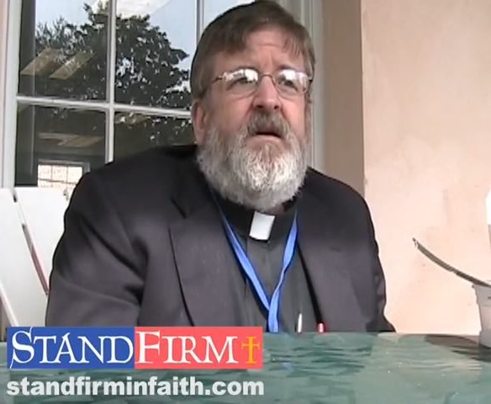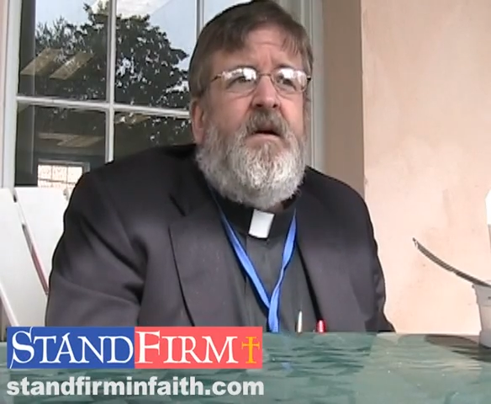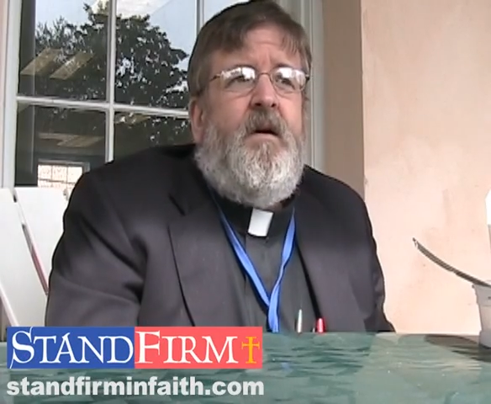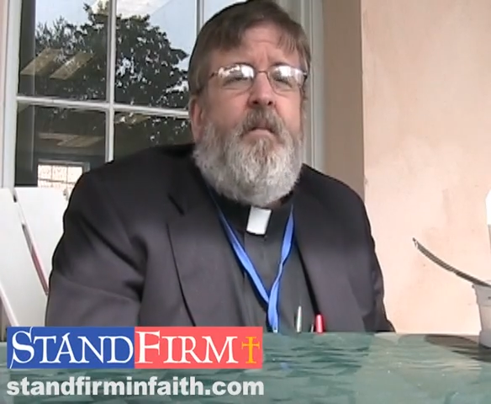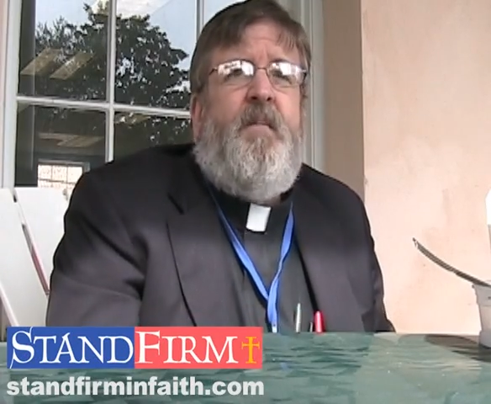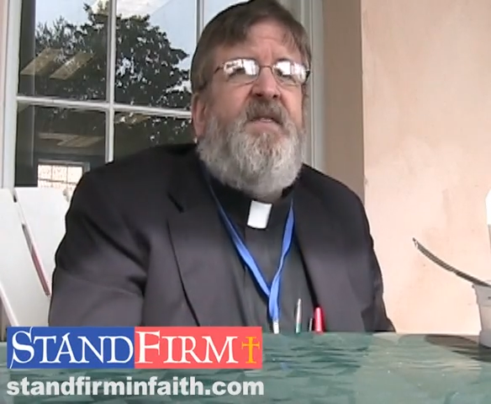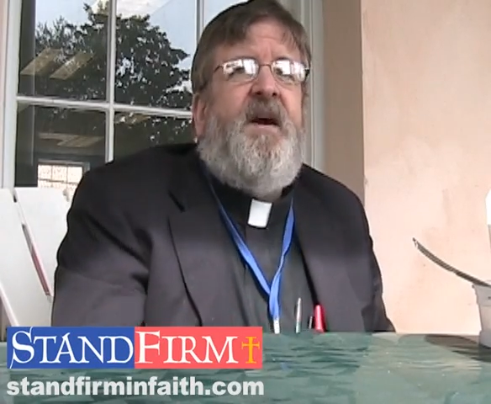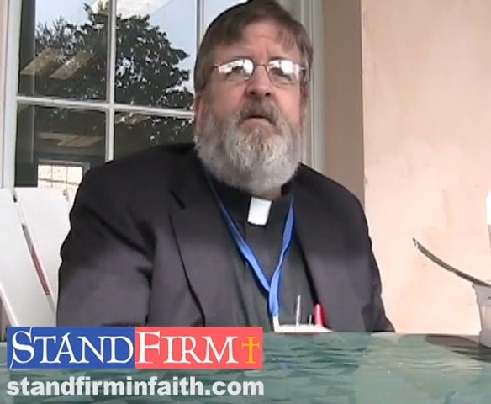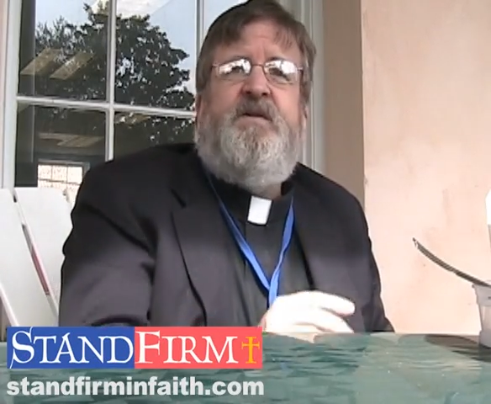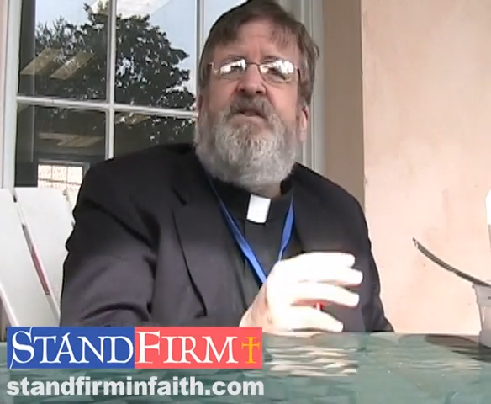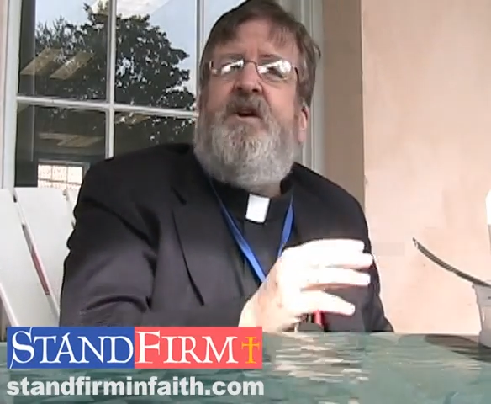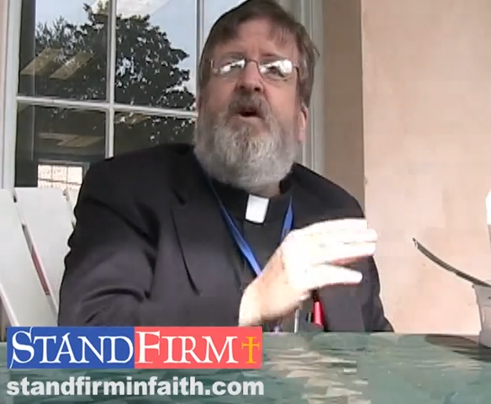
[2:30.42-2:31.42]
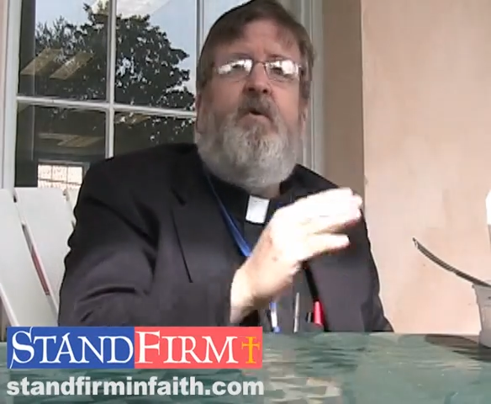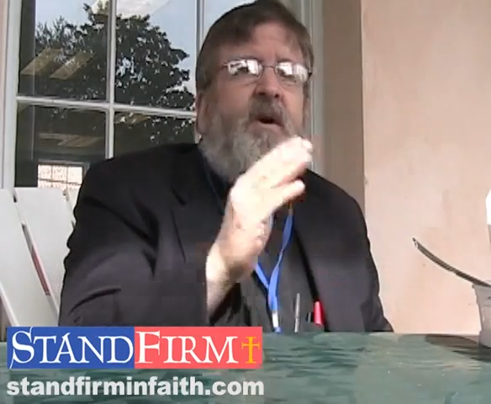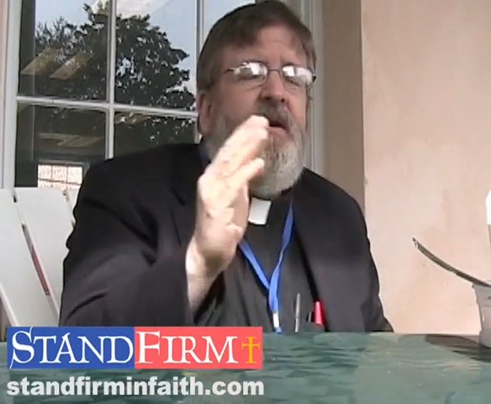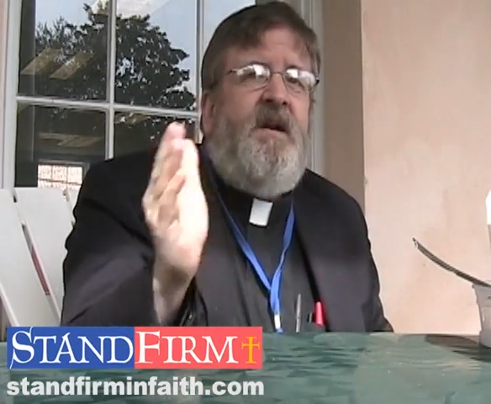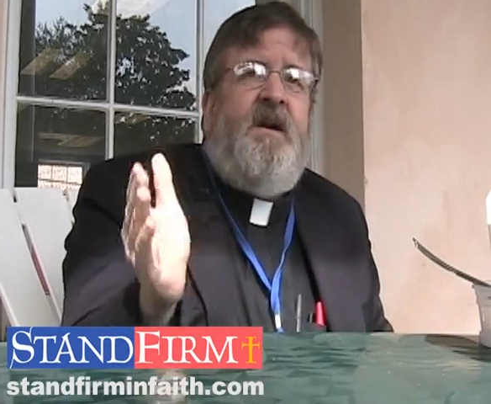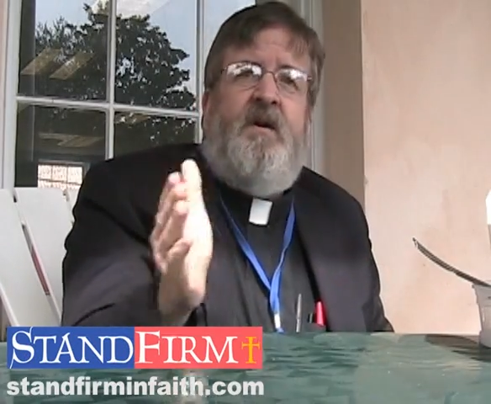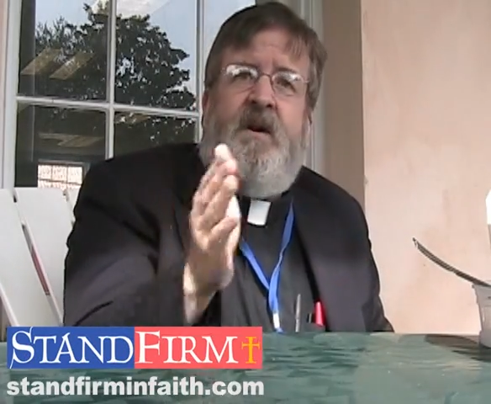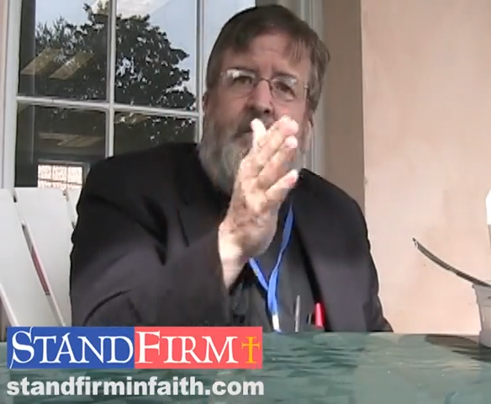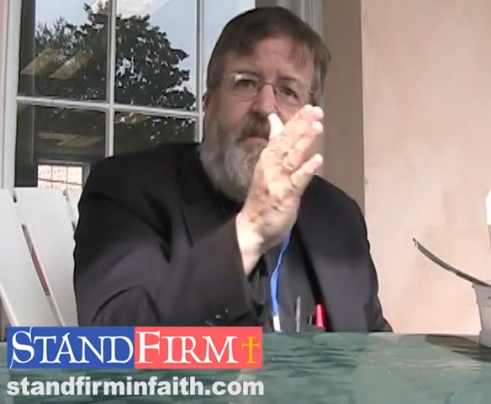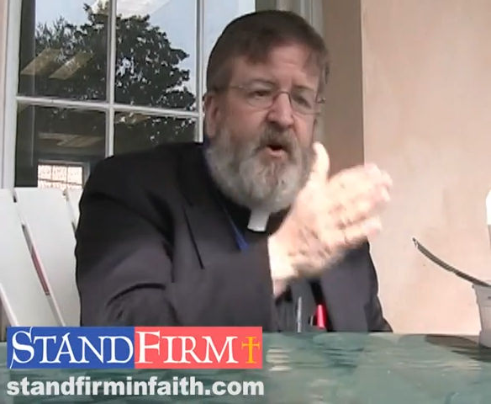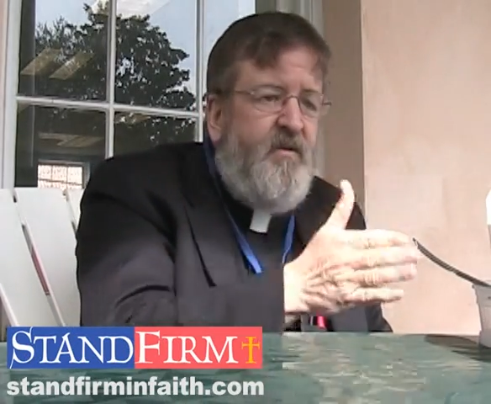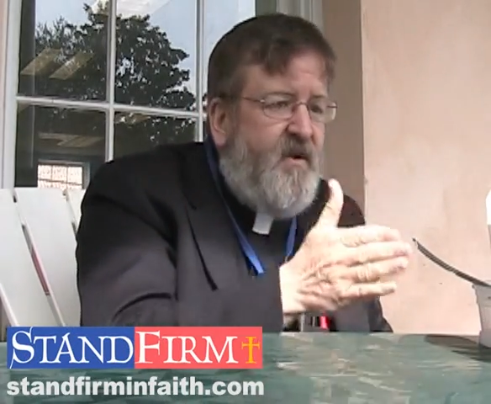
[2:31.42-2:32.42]
But that was nowhere near,
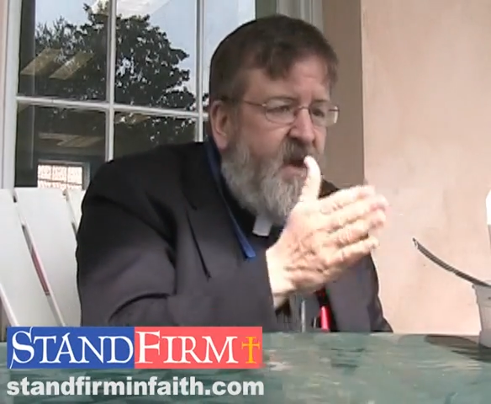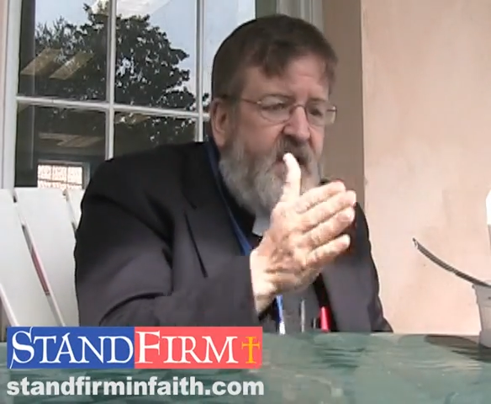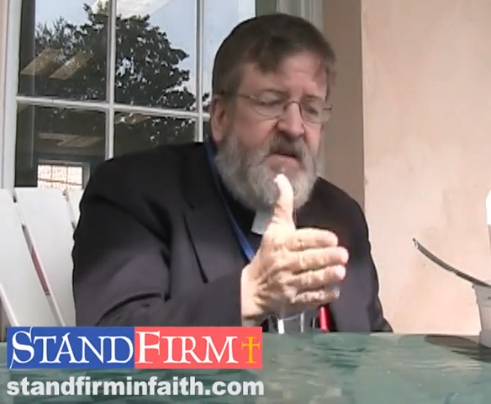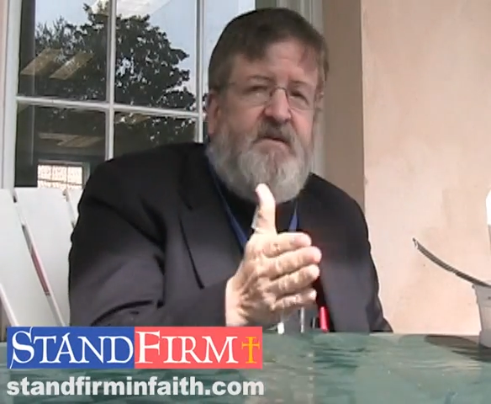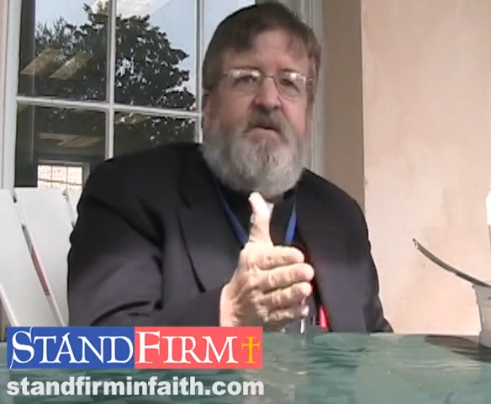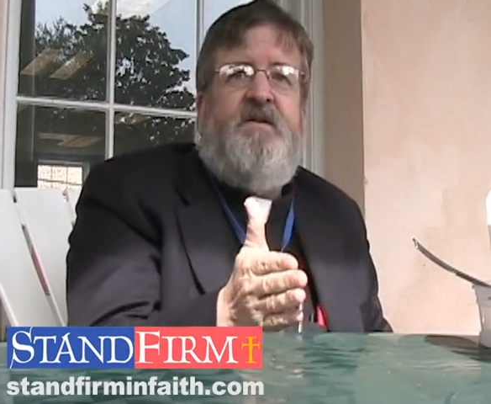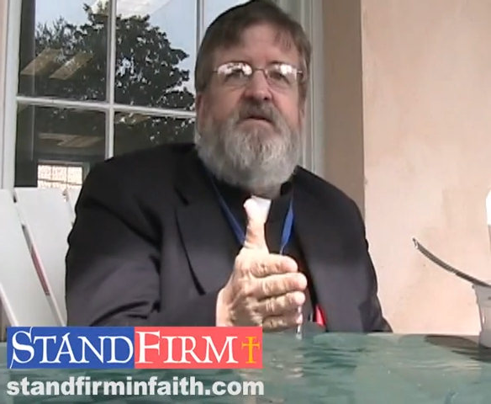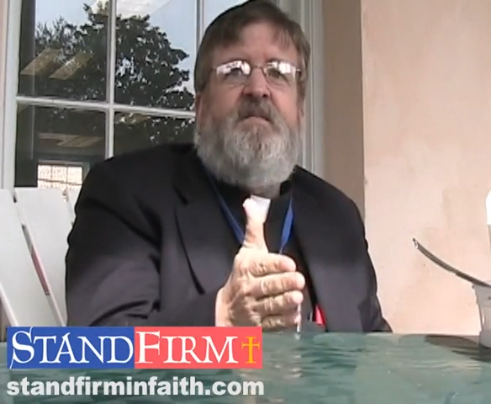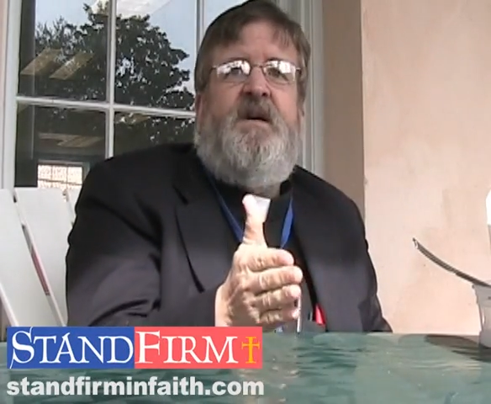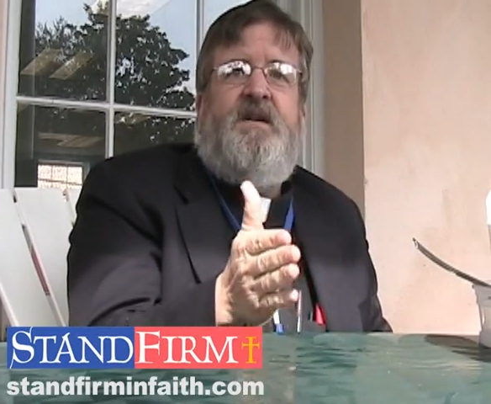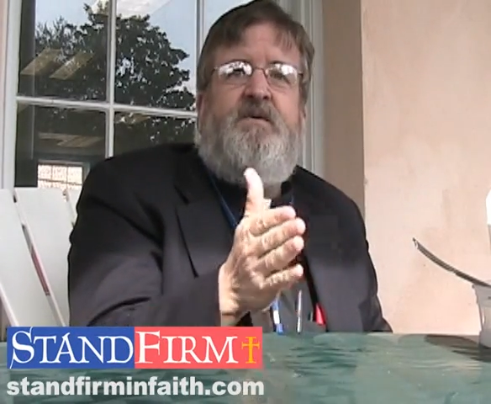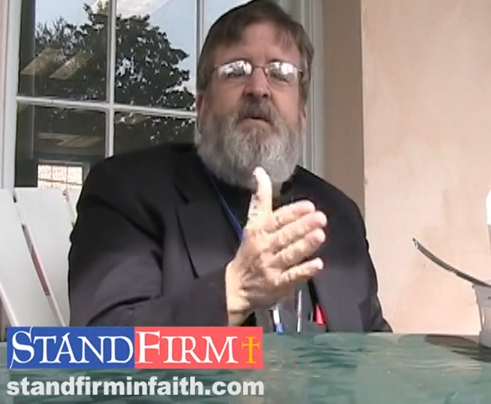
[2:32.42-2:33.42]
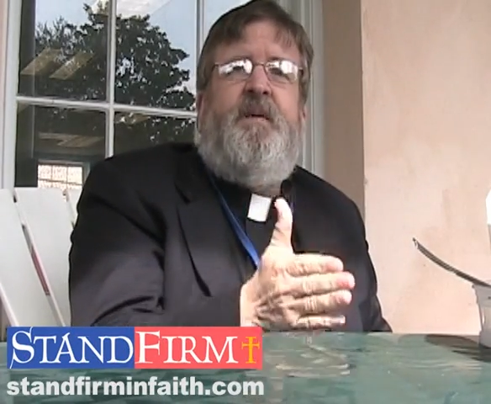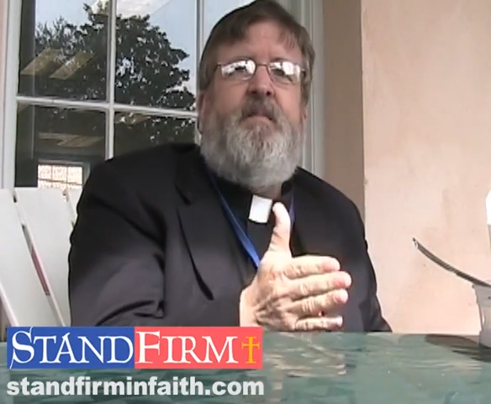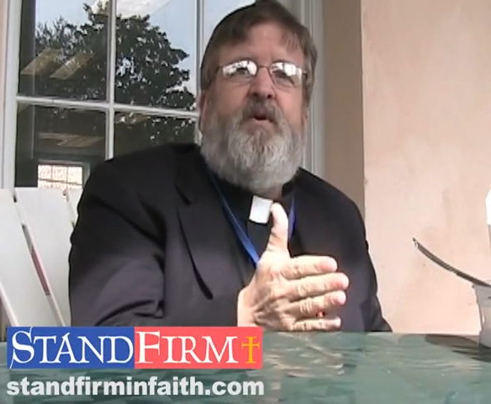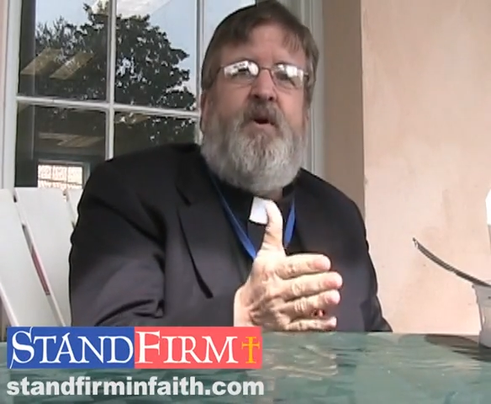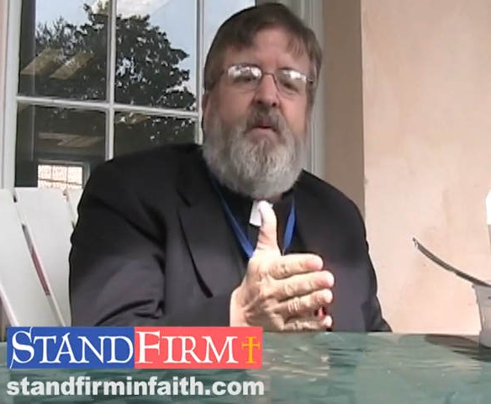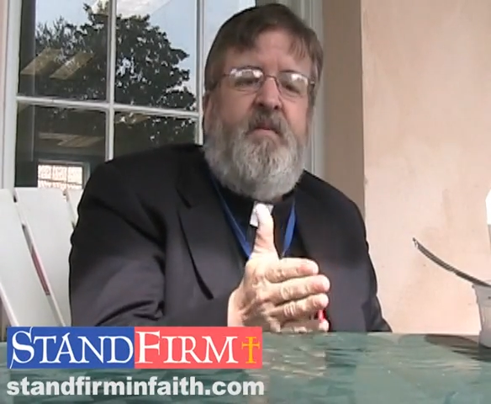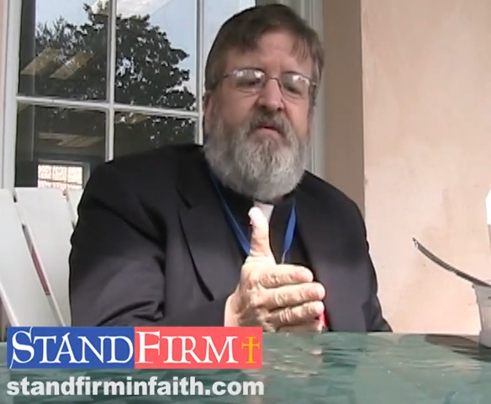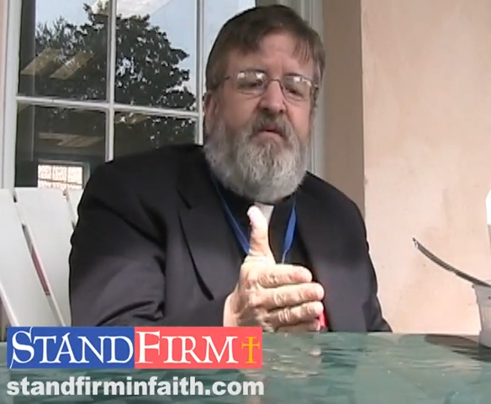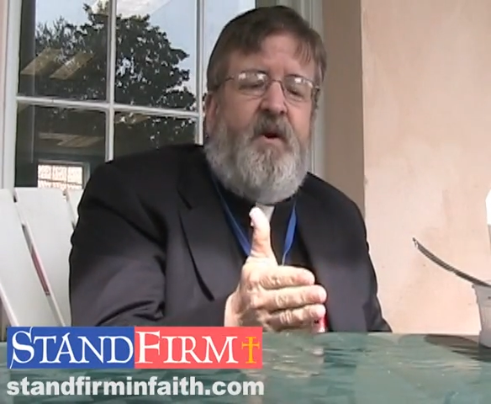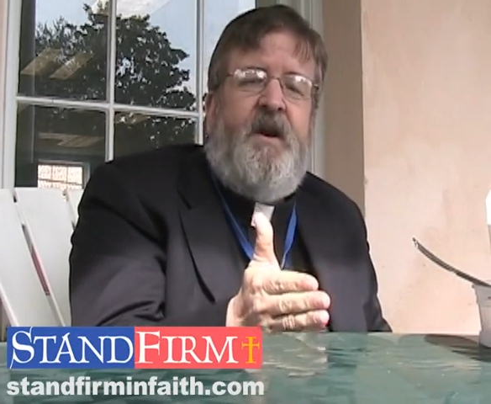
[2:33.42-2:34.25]
in both cases of those meetings, what people are hoping for.